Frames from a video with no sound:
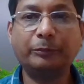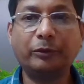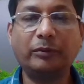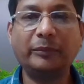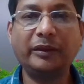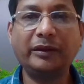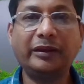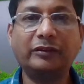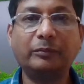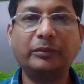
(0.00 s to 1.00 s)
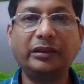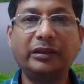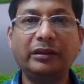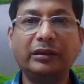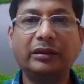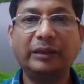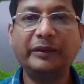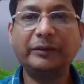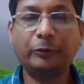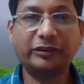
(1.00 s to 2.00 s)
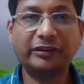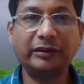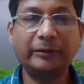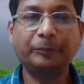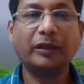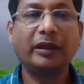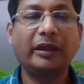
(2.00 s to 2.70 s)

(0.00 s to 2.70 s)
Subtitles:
problem in case of the image processing,